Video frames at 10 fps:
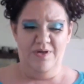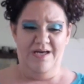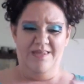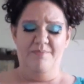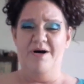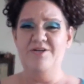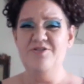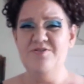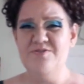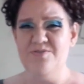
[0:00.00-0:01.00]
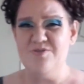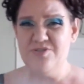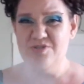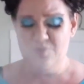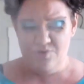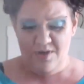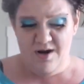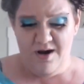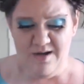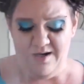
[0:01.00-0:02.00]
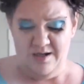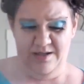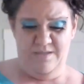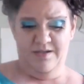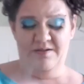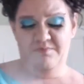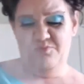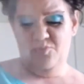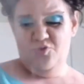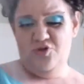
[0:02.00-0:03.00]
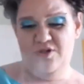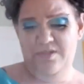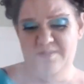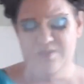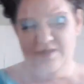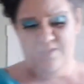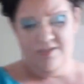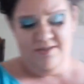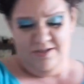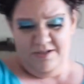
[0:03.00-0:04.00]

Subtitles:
Them onions are strong. Jesus.